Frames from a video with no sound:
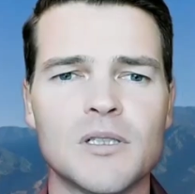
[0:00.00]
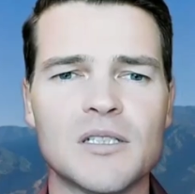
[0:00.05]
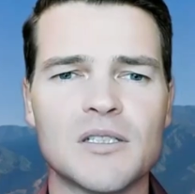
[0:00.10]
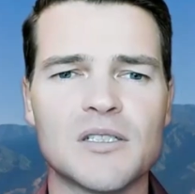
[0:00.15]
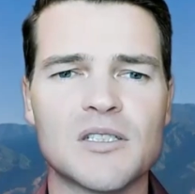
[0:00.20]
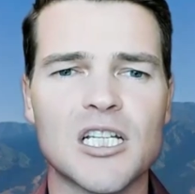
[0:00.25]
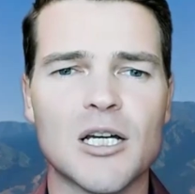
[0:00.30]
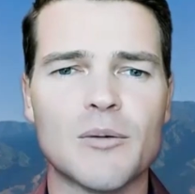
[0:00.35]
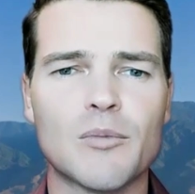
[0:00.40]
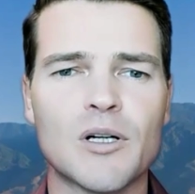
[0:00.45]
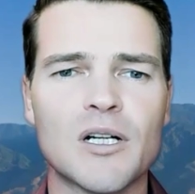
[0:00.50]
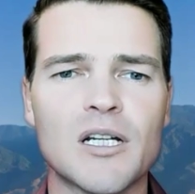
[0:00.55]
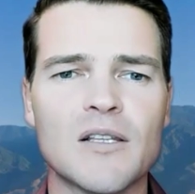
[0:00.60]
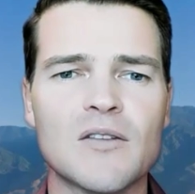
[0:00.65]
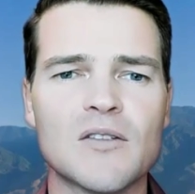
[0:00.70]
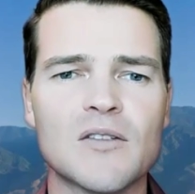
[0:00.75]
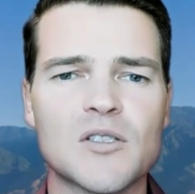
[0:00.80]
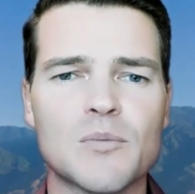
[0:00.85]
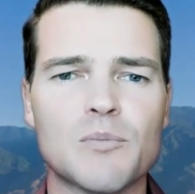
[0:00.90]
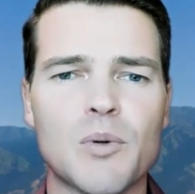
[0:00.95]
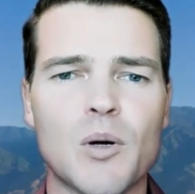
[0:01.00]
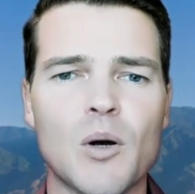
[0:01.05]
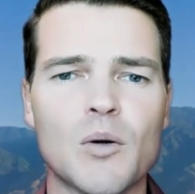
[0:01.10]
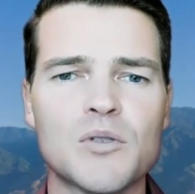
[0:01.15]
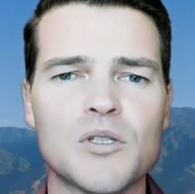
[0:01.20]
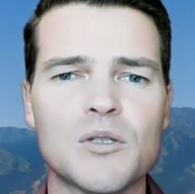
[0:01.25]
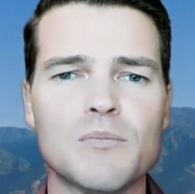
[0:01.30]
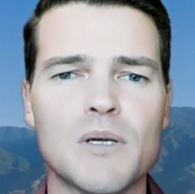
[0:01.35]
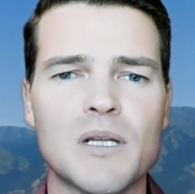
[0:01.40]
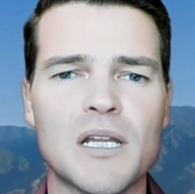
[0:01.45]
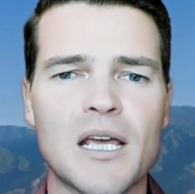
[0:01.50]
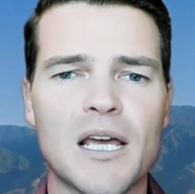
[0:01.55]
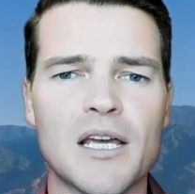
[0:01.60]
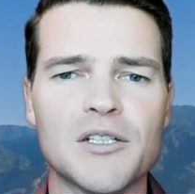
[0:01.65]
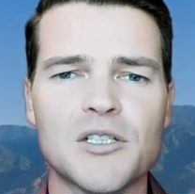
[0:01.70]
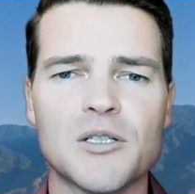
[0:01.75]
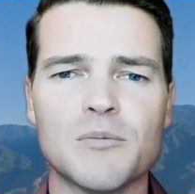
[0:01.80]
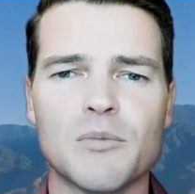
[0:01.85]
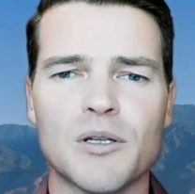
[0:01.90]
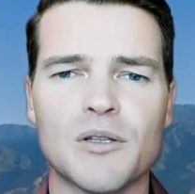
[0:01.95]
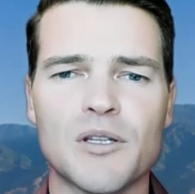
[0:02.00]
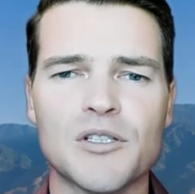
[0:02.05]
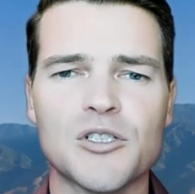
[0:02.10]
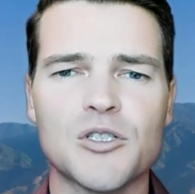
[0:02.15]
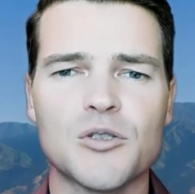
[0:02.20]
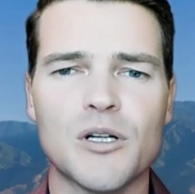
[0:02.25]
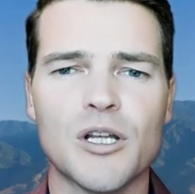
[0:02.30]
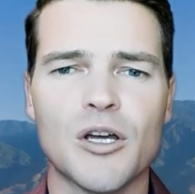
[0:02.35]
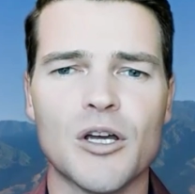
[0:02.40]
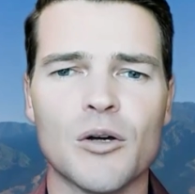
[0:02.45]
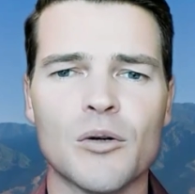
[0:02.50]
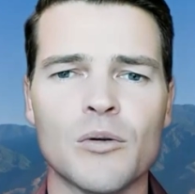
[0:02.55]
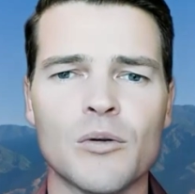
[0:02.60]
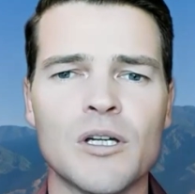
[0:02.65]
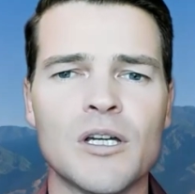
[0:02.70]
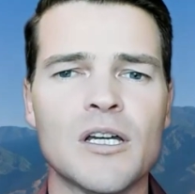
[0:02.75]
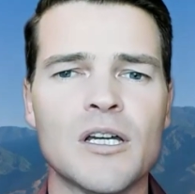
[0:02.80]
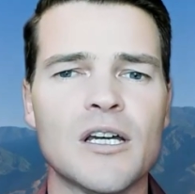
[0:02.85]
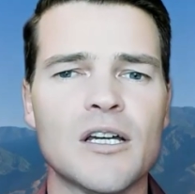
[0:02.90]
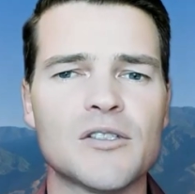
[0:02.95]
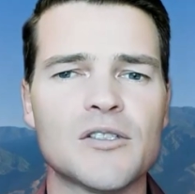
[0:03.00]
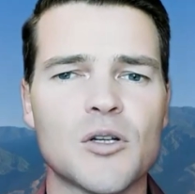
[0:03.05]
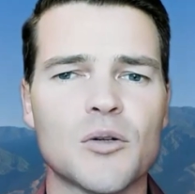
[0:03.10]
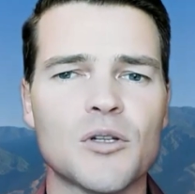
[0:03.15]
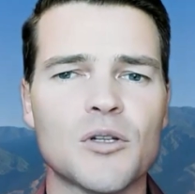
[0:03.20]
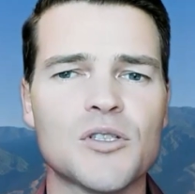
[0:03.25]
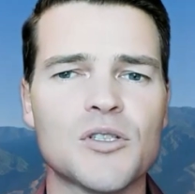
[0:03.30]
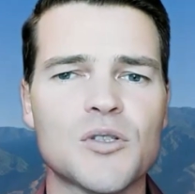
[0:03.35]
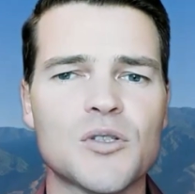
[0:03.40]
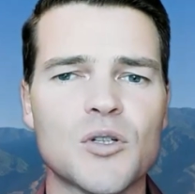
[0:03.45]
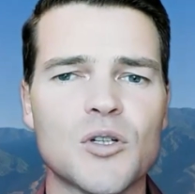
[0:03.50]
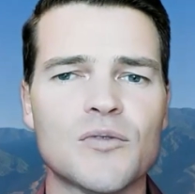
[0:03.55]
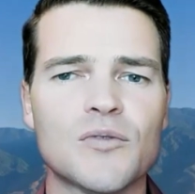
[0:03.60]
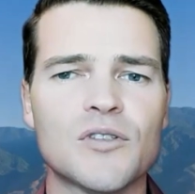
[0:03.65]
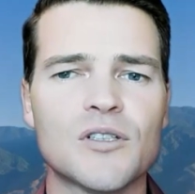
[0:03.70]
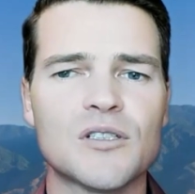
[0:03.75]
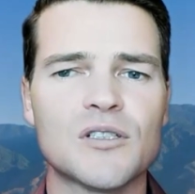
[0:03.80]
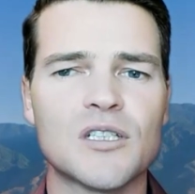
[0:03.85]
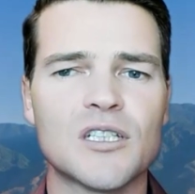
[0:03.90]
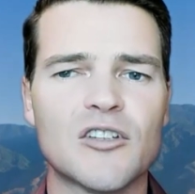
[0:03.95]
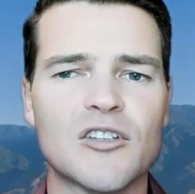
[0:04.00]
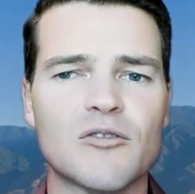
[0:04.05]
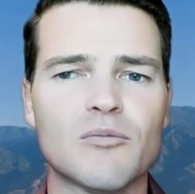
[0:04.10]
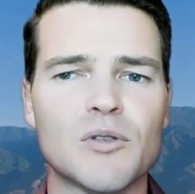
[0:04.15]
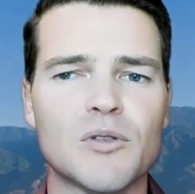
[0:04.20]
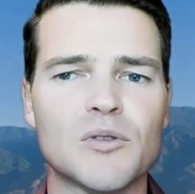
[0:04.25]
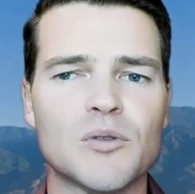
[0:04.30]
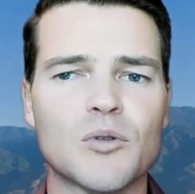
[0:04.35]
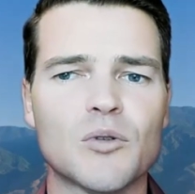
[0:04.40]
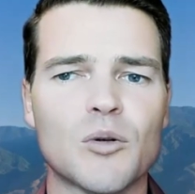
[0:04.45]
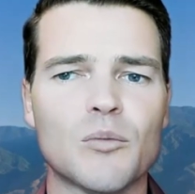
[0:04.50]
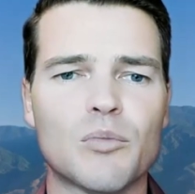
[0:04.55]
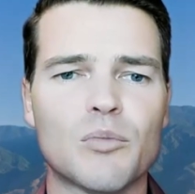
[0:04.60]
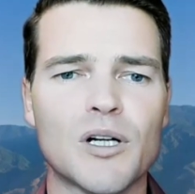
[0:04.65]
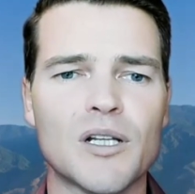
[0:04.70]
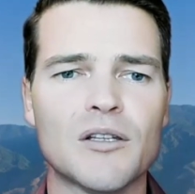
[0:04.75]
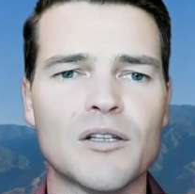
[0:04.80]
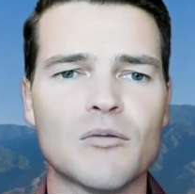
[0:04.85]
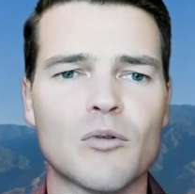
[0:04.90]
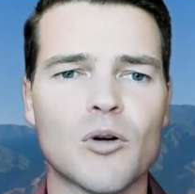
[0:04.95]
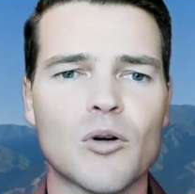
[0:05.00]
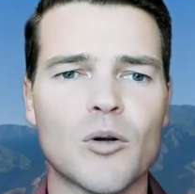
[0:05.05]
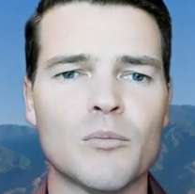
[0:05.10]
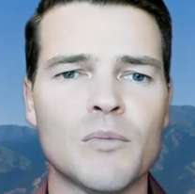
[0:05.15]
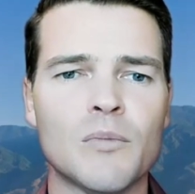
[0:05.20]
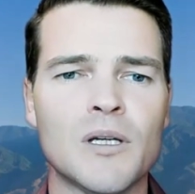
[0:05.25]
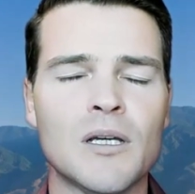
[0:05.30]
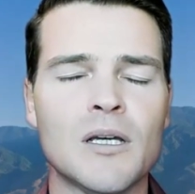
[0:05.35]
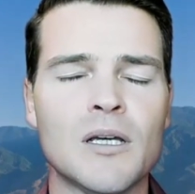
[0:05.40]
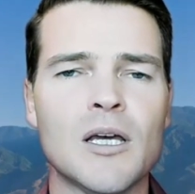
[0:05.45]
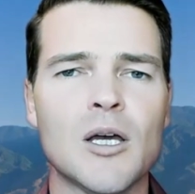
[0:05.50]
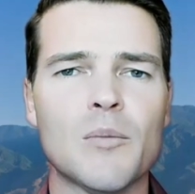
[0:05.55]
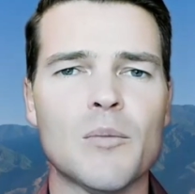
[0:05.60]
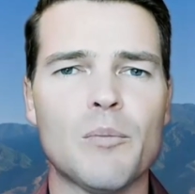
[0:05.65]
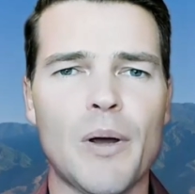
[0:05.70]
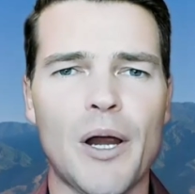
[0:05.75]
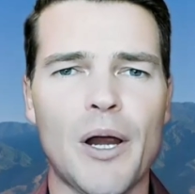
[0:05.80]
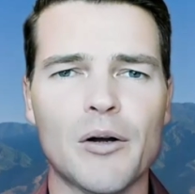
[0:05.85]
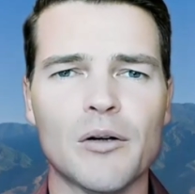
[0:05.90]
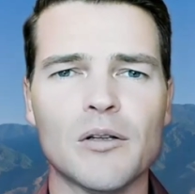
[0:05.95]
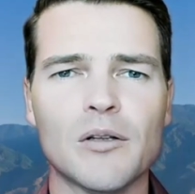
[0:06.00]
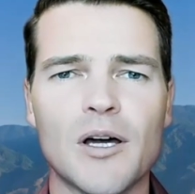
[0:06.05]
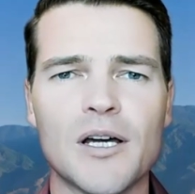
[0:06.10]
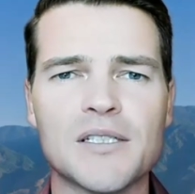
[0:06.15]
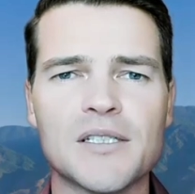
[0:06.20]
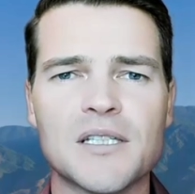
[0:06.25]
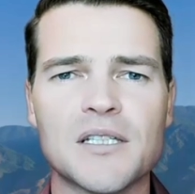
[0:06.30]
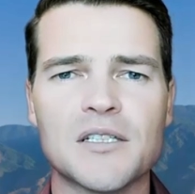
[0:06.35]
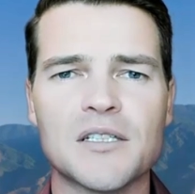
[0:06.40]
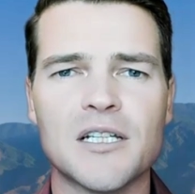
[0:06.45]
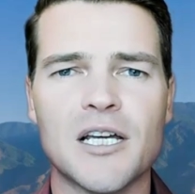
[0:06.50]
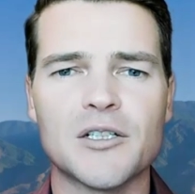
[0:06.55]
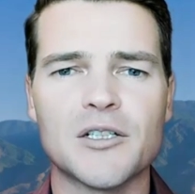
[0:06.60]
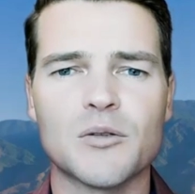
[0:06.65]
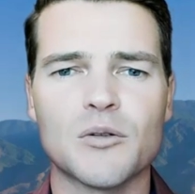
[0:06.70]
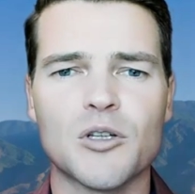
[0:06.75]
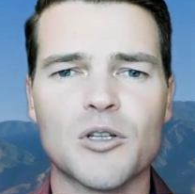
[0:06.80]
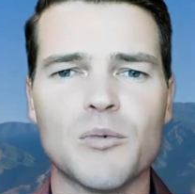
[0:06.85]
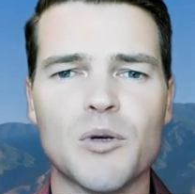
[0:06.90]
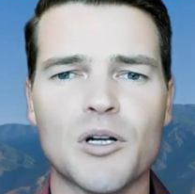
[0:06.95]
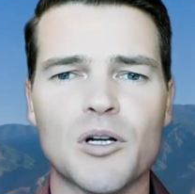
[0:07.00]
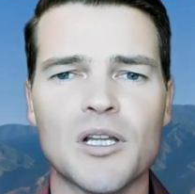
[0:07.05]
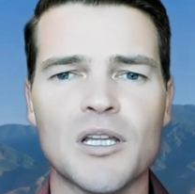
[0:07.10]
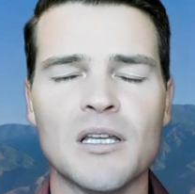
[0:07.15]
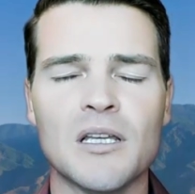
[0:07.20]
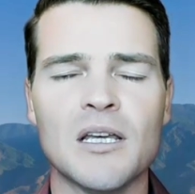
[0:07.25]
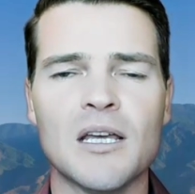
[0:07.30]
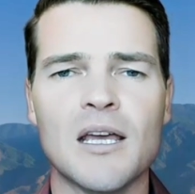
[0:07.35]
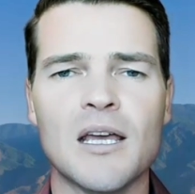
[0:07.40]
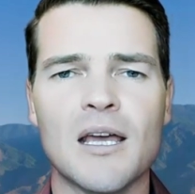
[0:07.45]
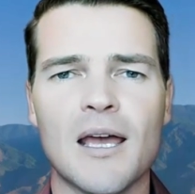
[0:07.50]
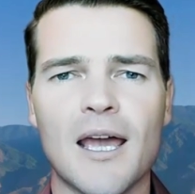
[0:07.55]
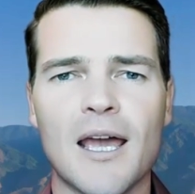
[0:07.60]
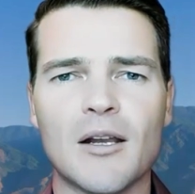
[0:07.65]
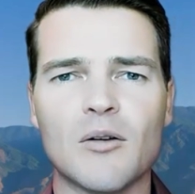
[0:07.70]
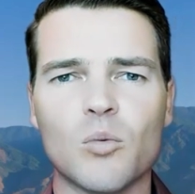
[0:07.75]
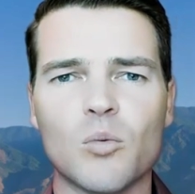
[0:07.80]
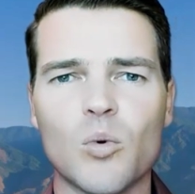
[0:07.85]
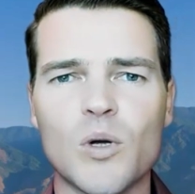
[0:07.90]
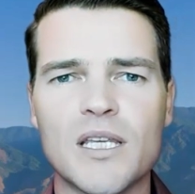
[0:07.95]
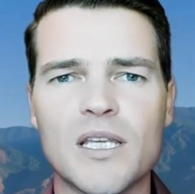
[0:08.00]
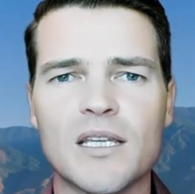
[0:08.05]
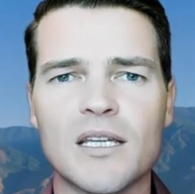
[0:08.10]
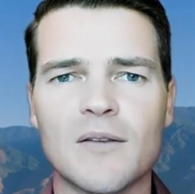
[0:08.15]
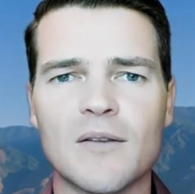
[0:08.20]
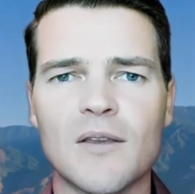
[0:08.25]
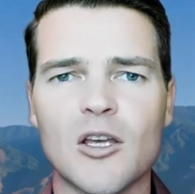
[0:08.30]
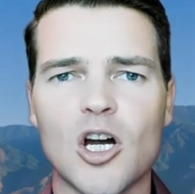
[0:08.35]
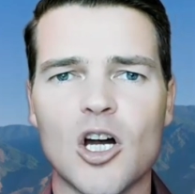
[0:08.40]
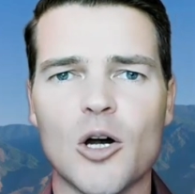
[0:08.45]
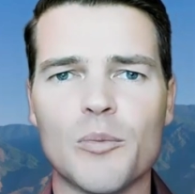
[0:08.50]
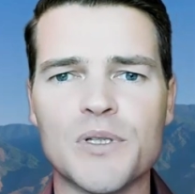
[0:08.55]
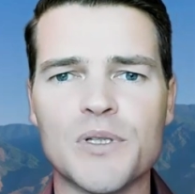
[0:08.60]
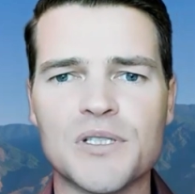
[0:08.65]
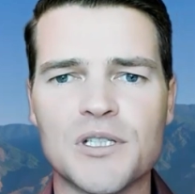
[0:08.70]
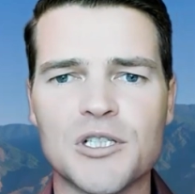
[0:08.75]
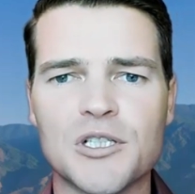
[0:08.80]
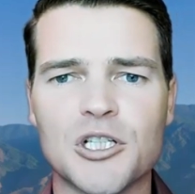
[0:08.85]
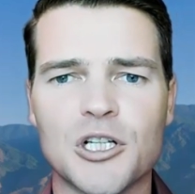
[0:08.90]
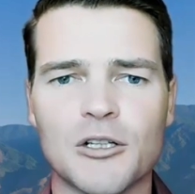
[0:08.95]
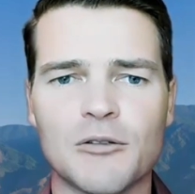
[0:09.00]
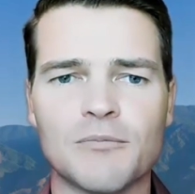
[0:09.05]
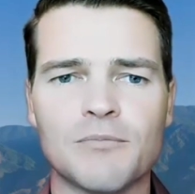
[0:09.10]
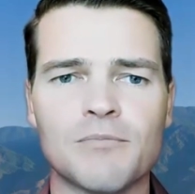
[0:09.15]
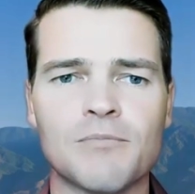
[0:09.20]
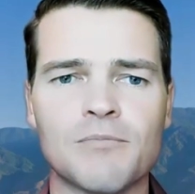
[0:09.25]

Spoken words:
In summary, the supposed mediation by this trio has only served to give Maduro breathing room, paralyze the international community, and weaken the opposition.